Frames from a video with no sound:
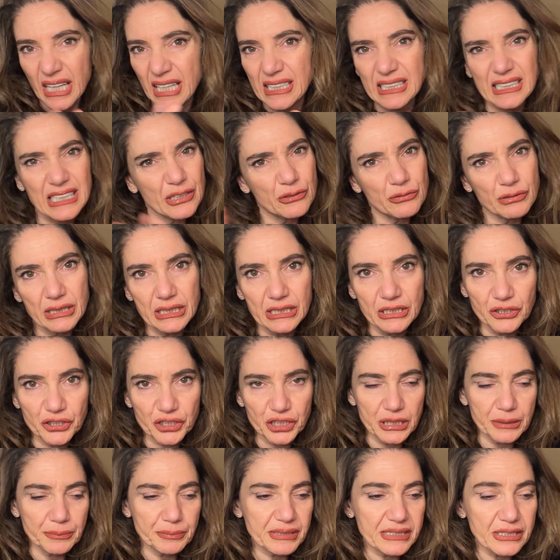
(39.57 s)
they're really
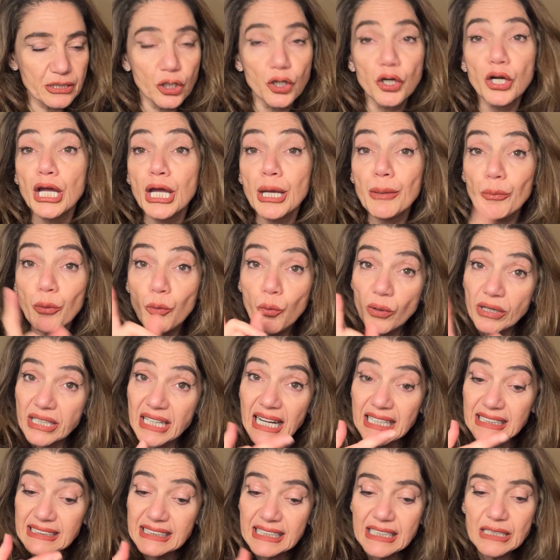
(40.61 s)
cheap. So but what
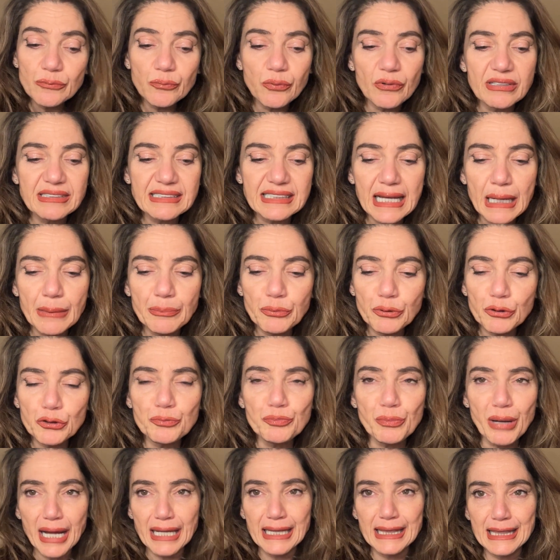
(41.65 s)
I did was I put
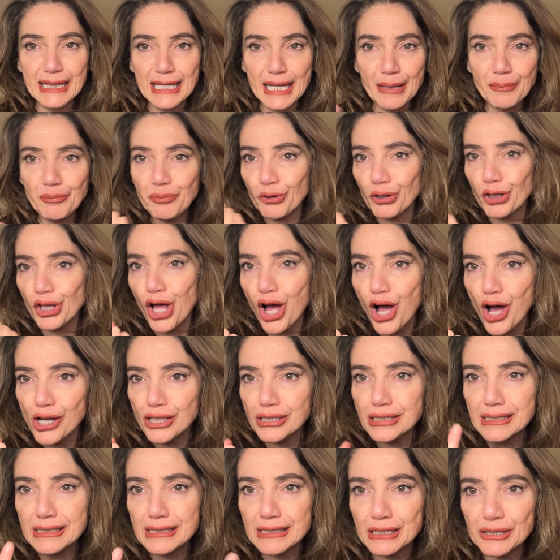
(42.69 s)
my lip
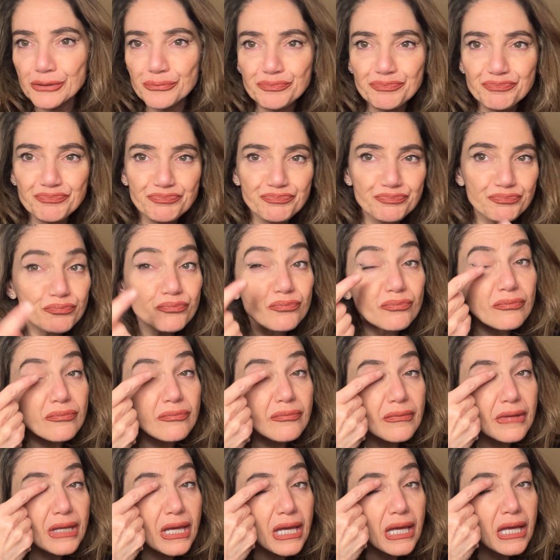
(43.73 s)
gloss
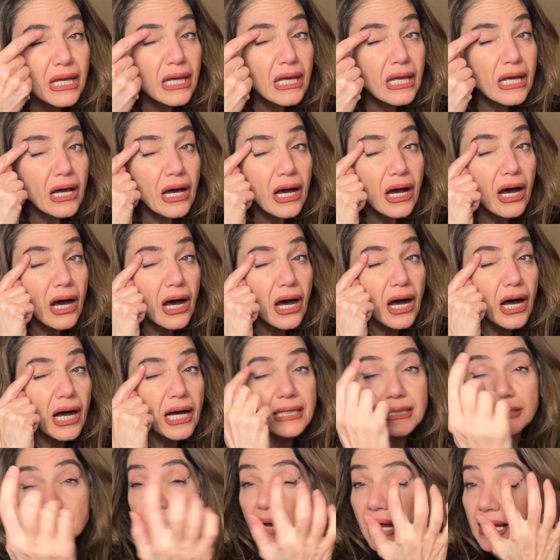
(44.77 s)

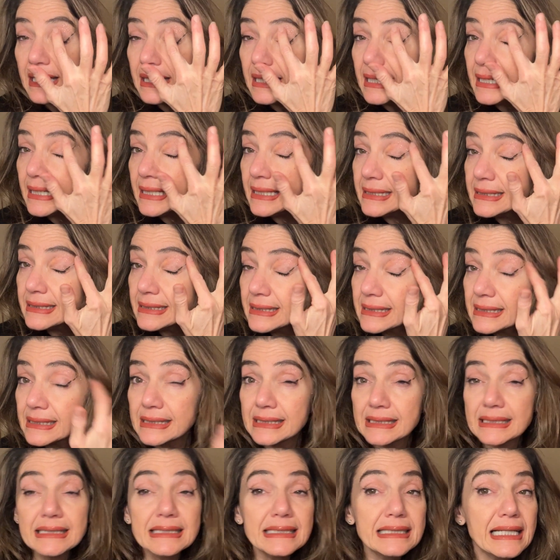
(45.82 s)
on my lid
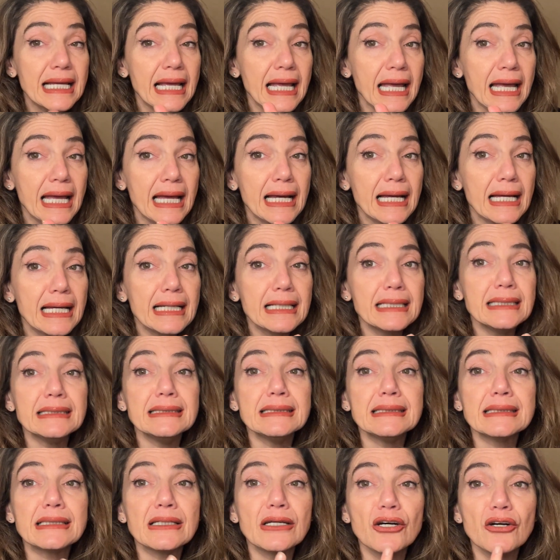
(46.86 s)

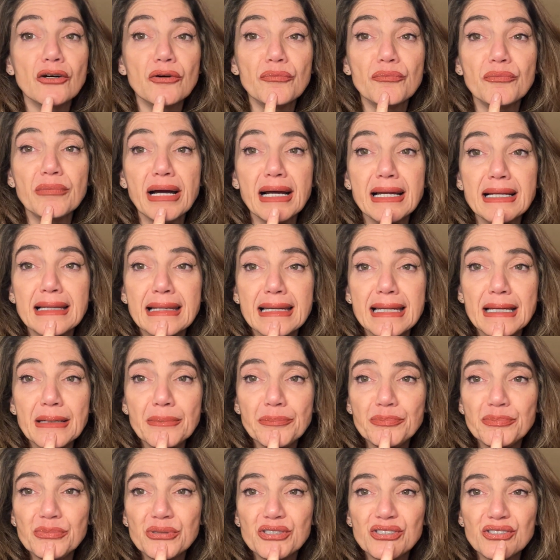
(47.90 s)
and on my
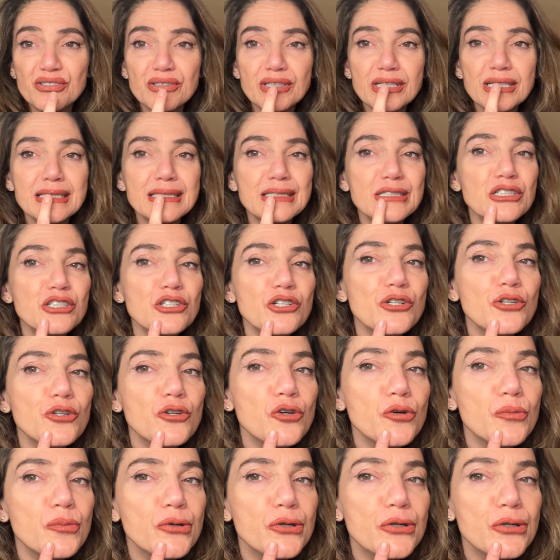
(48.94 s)
lips. You can see a
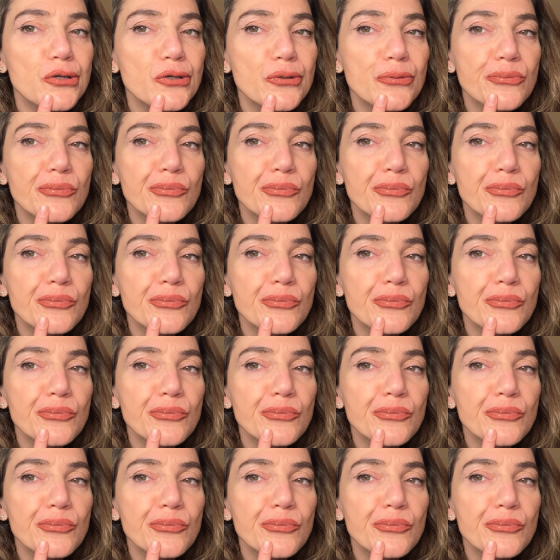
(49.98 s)
little bit.